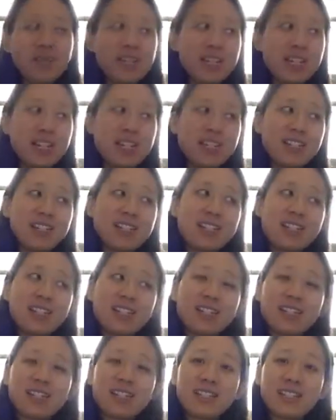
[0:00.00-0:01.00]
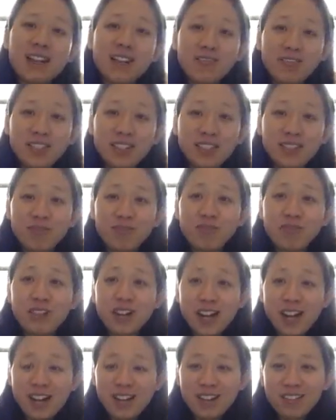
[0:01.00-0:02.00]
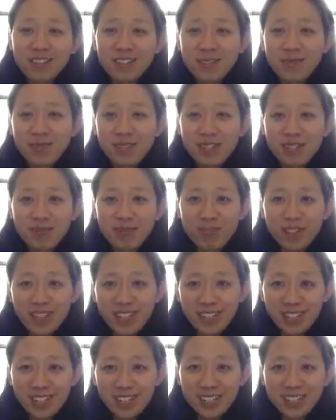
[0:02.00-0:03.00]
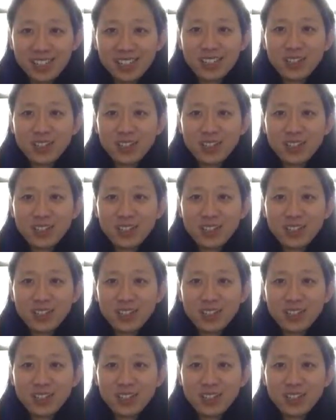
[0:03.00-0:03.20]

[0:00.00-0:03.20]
Today's day 7. Wow, it's been a week.